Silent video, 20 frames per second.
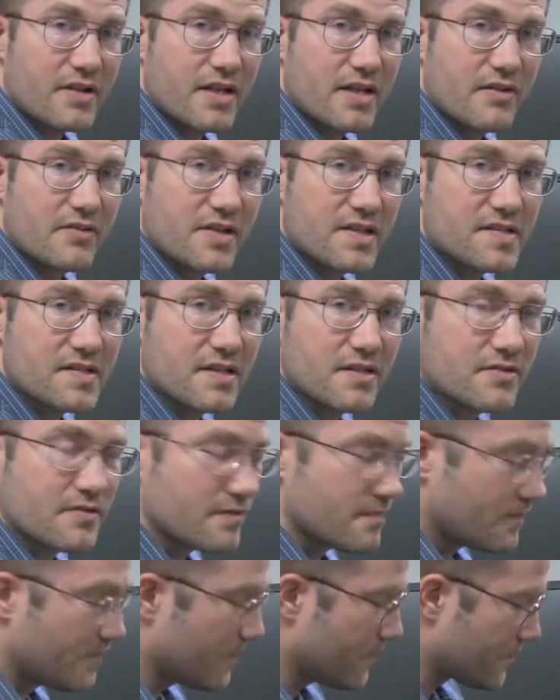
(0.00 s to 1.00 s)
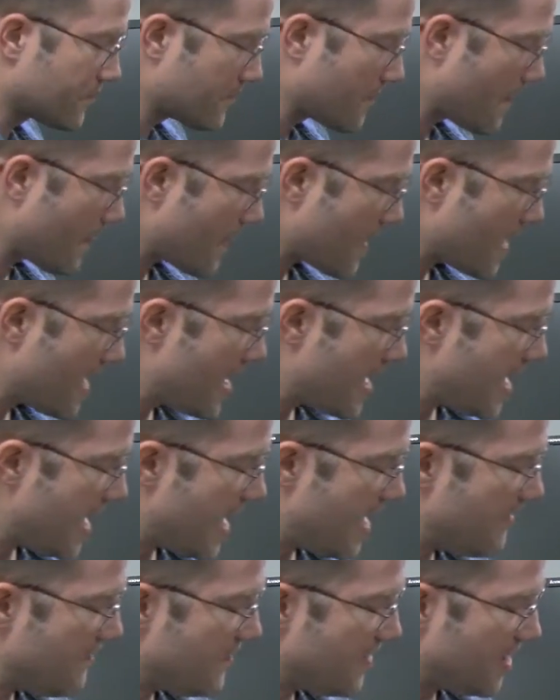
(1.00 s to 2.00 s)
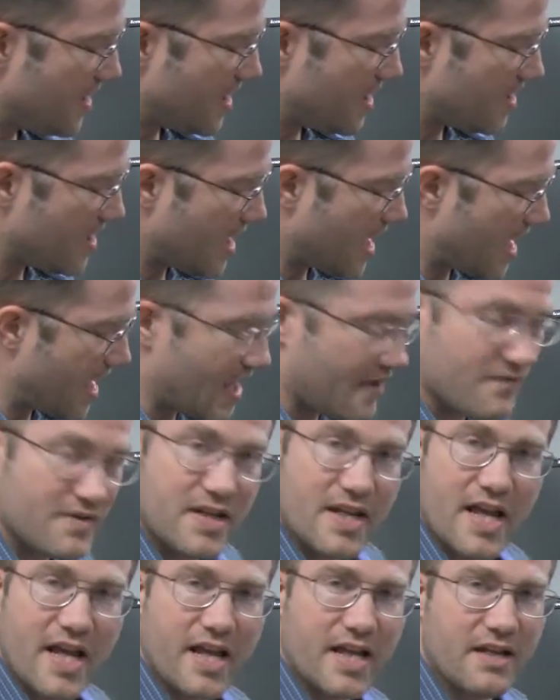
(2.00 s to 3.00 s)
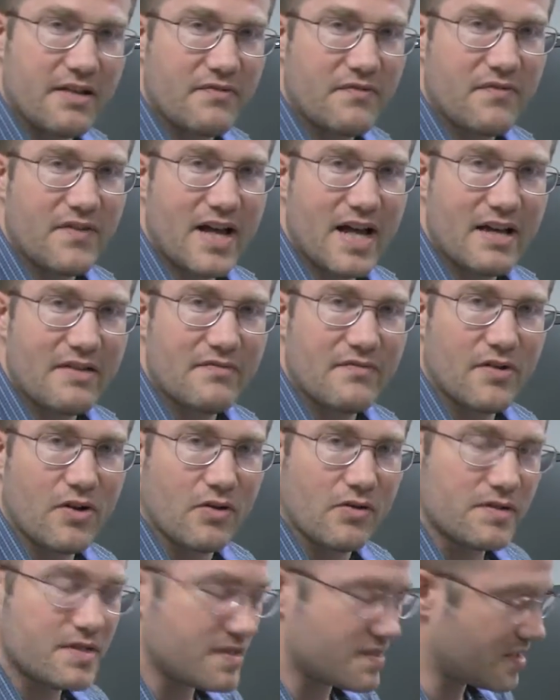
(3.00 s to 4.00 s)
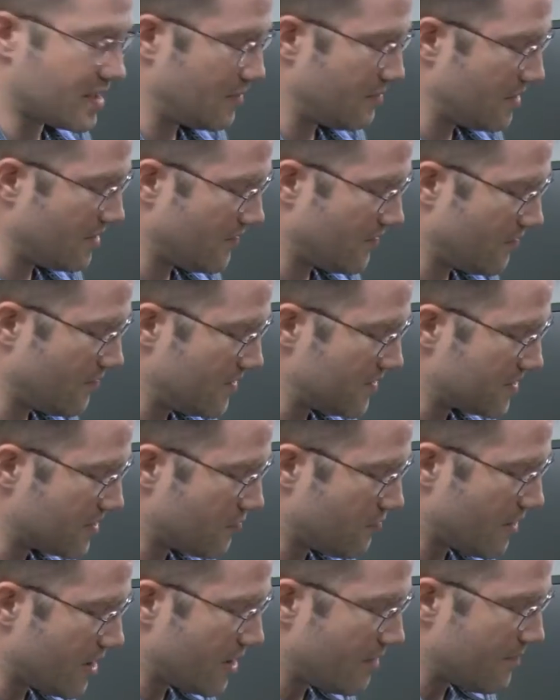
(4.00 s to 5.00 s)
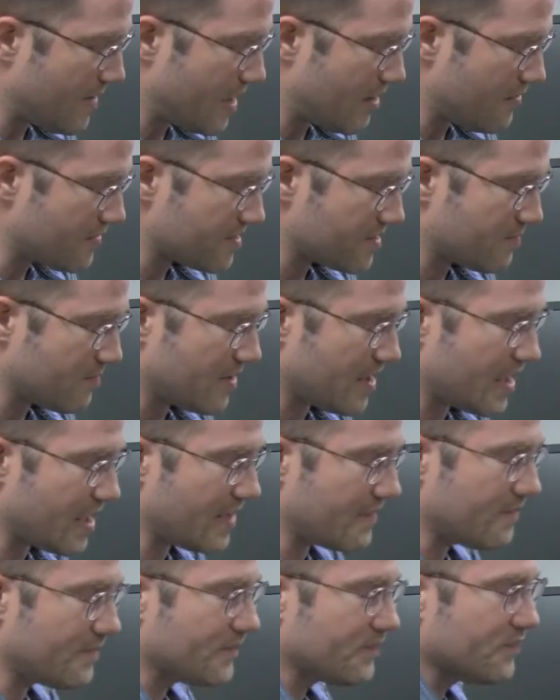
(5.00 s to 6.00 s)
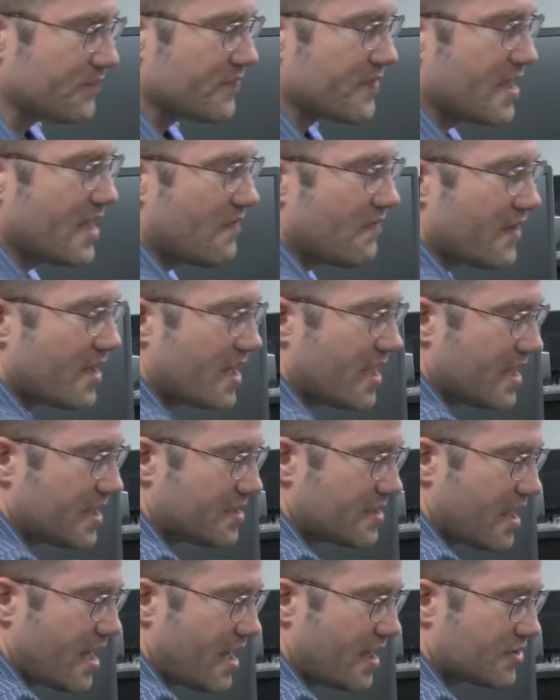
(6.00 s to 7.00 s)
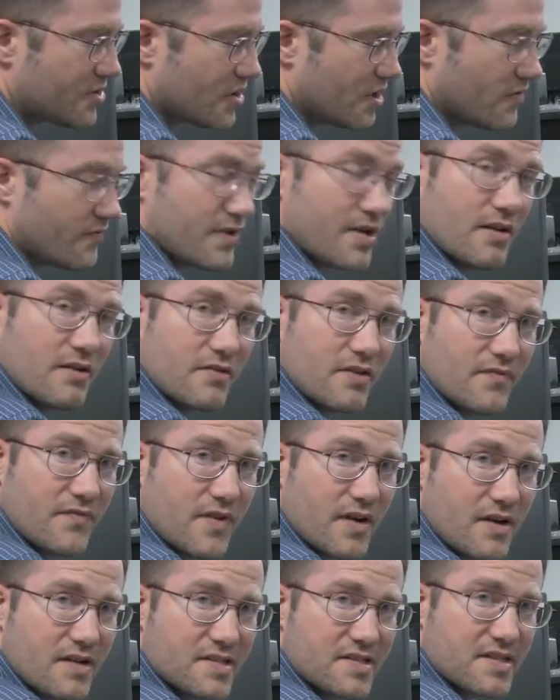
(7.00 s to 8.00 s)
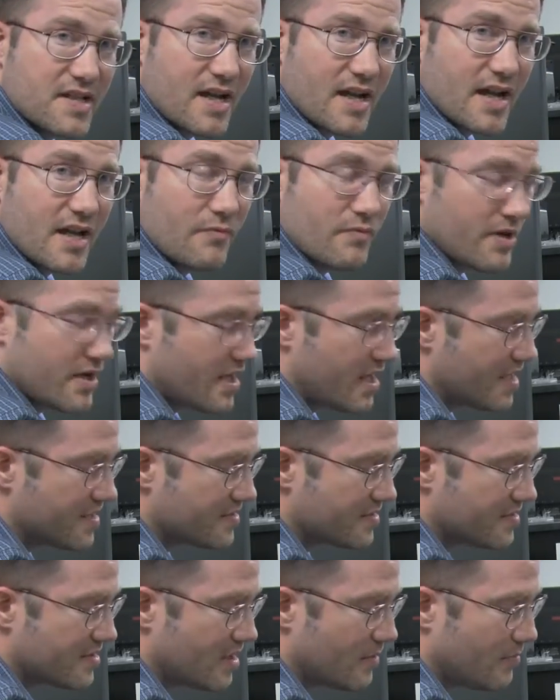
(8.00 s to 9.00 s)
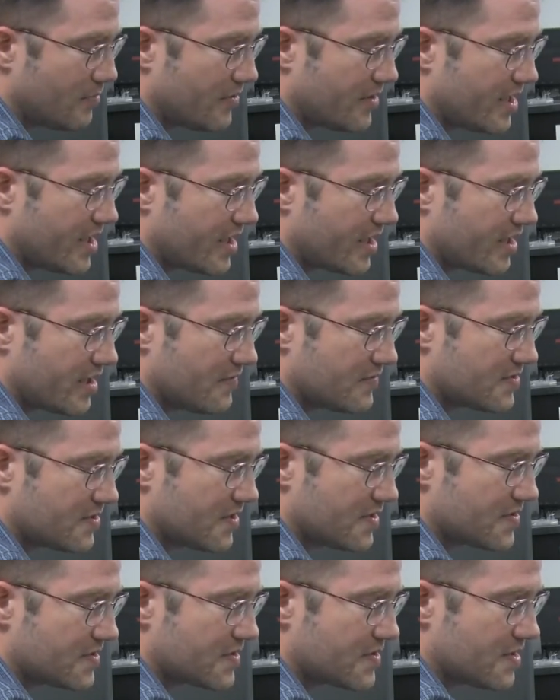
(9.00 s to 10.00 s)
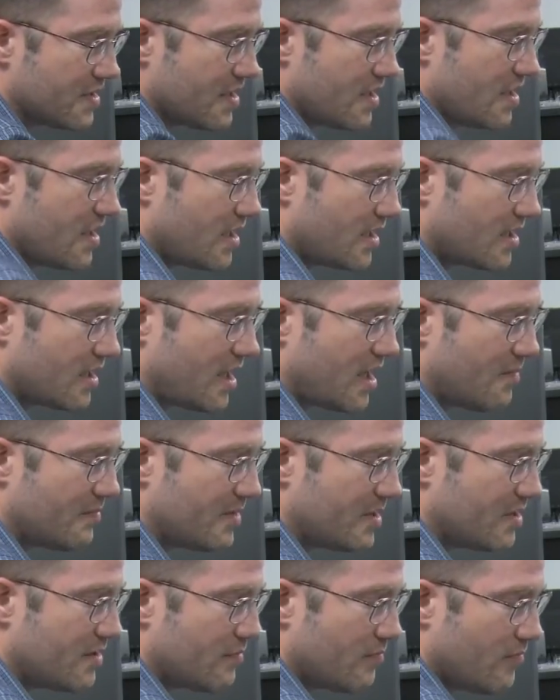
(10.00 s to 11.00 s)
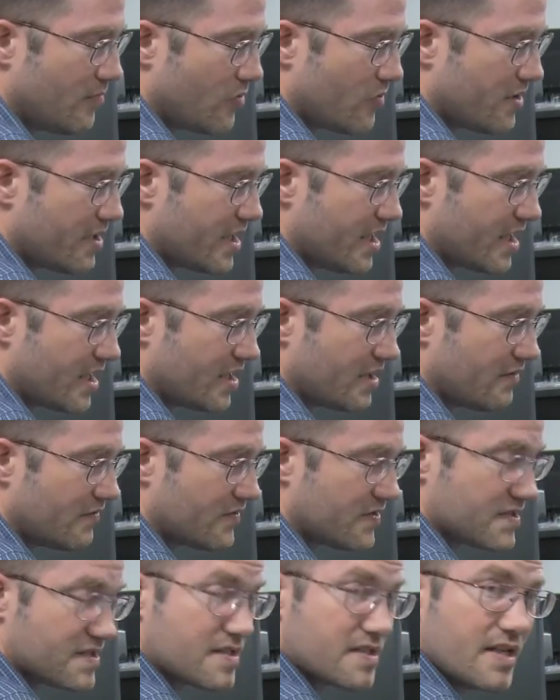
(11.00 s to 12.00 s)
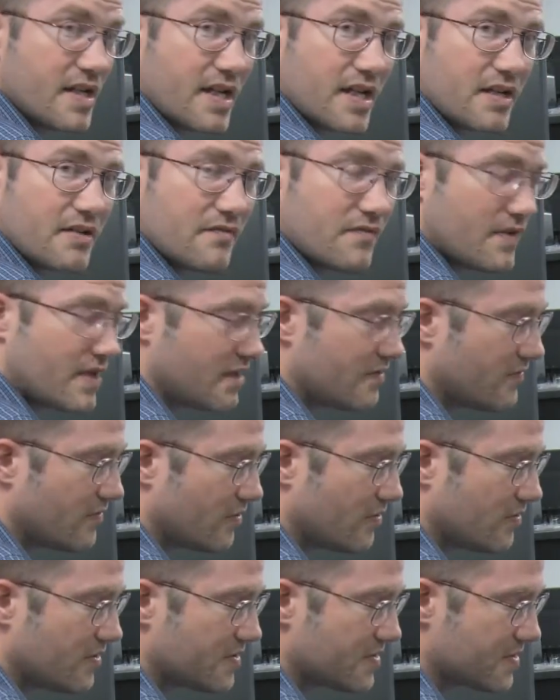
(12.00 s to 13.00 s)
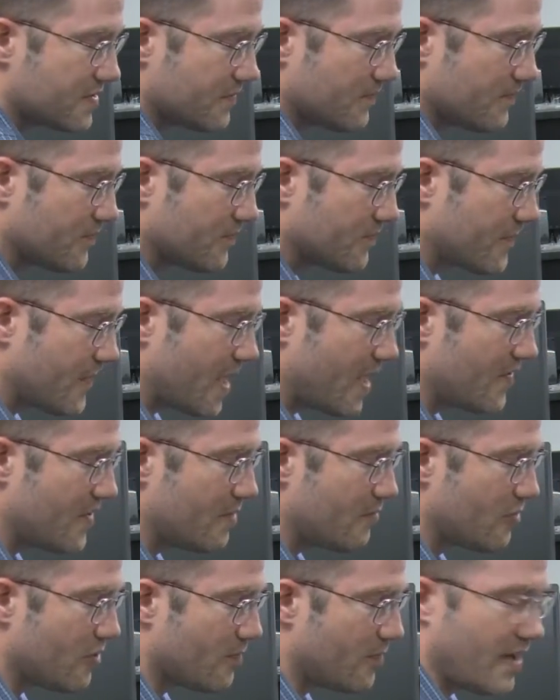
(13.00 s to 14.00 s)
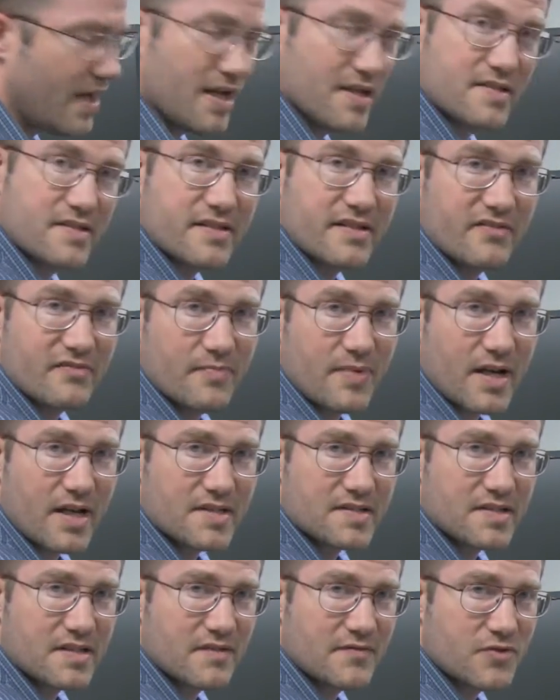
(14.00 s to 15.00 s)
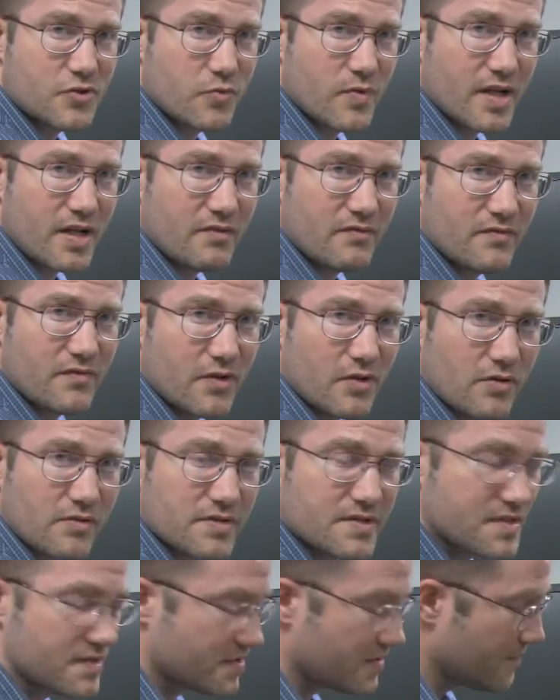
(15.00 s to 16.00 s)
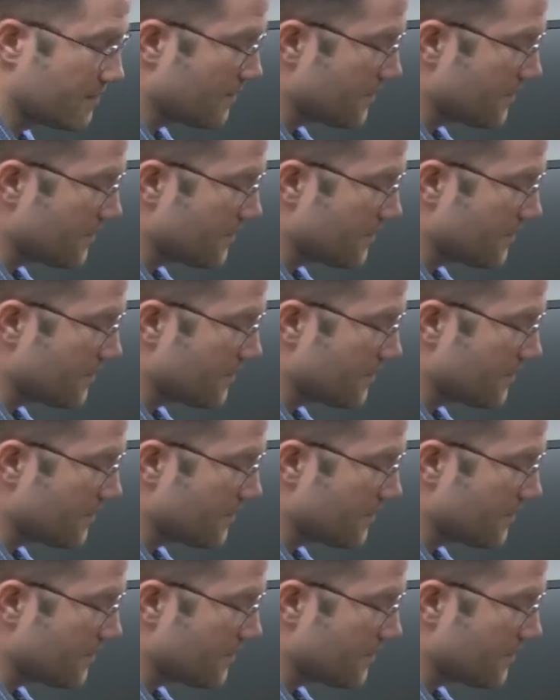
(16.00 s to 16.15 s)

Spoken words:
here in the center. And then I have negative 5 volts coming from this quad power supply that I attach over here on the far side where it has a double negative. So this is common, more negative, it's negative 5 volts, and then more positive, positive 12 volts.